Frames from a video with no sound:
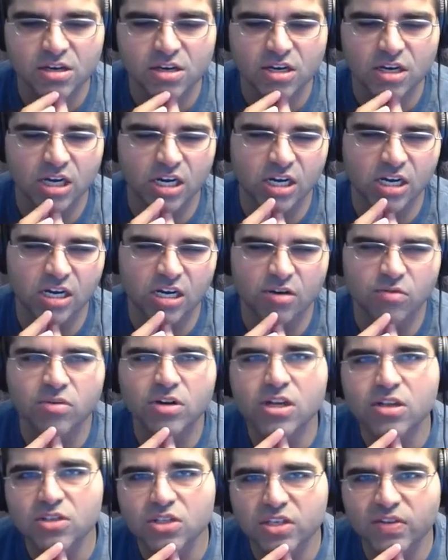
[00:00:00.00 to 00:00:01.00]

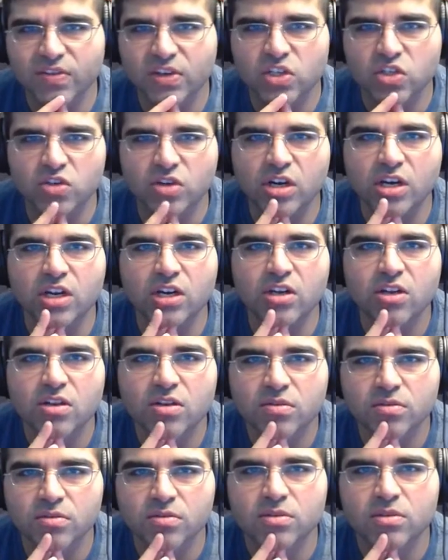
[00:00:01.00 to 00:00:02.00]
What else have I tried?
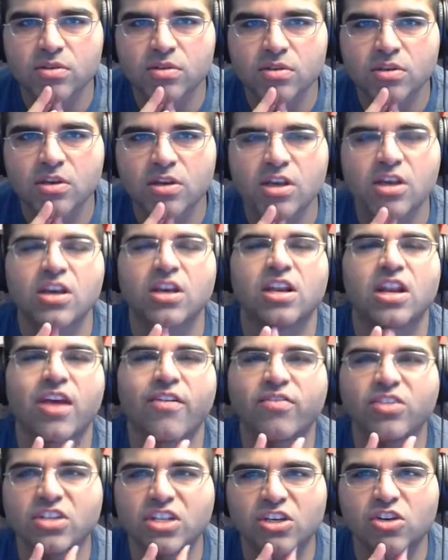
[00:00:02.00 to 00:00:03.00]

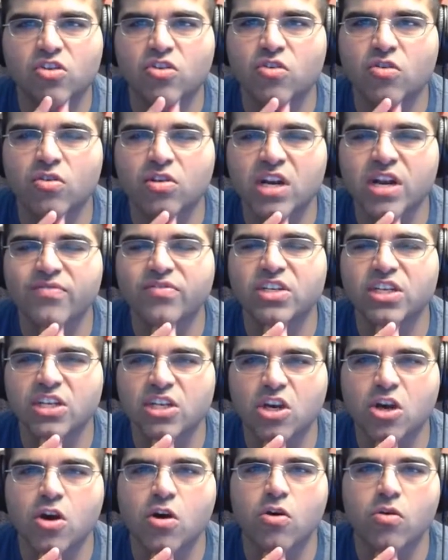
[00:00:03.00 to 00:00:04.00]
Never did
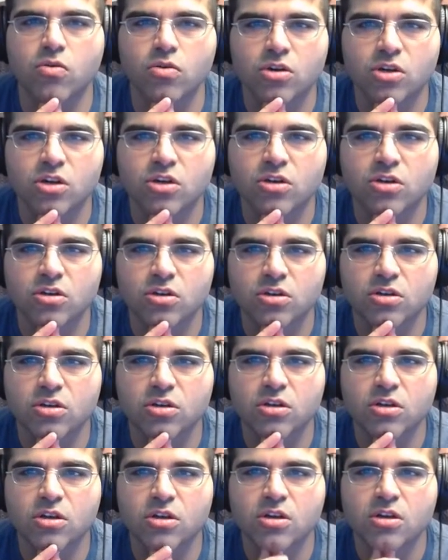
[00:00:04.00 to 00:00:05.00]
coke.
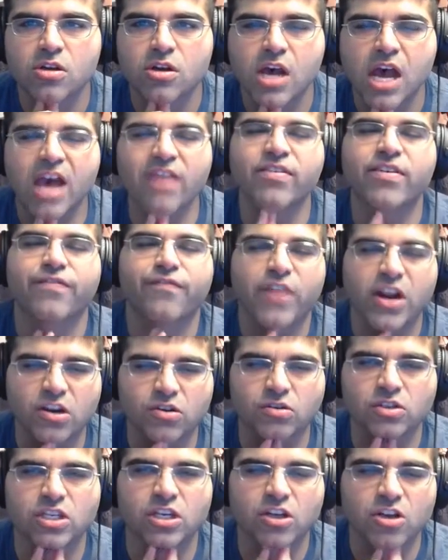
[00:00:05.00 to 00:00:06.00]
I have a friend
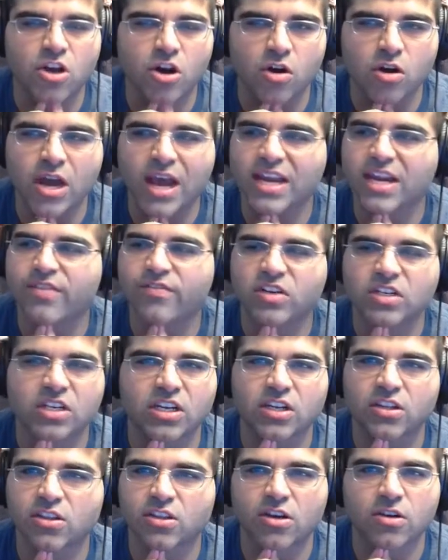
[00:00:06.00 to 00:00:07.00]
who did coke. I never
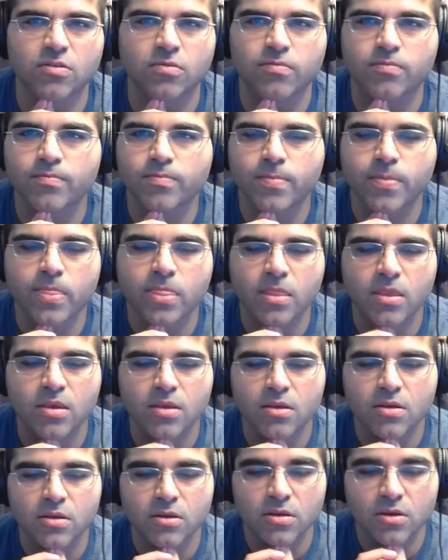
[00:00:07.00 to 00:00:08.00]
did it though.
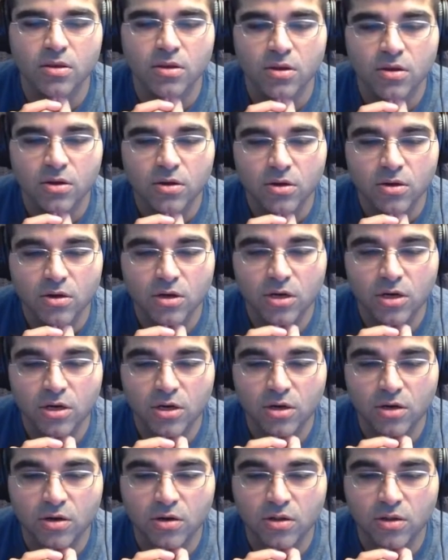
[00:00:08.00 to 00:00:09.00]

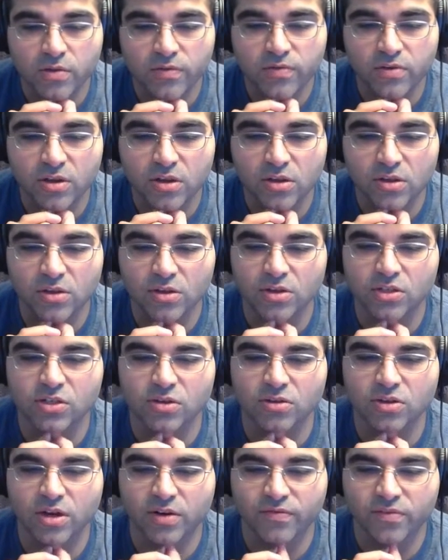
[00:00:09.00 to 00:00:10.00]
Holy fuck, you look so
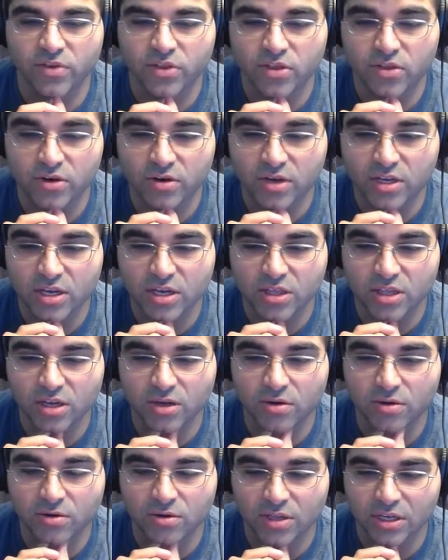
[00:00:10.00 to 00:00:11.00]
young for 30. I
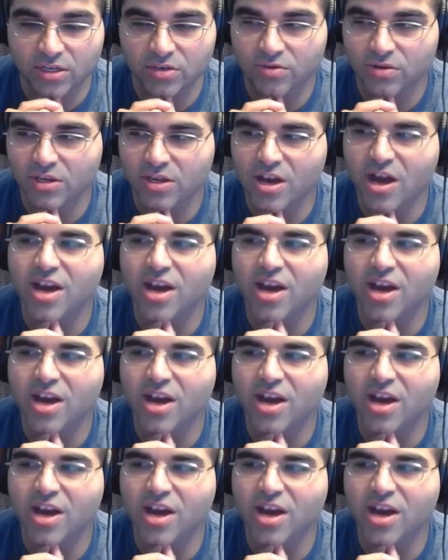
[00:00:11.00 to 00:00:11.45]
thought you were like 20.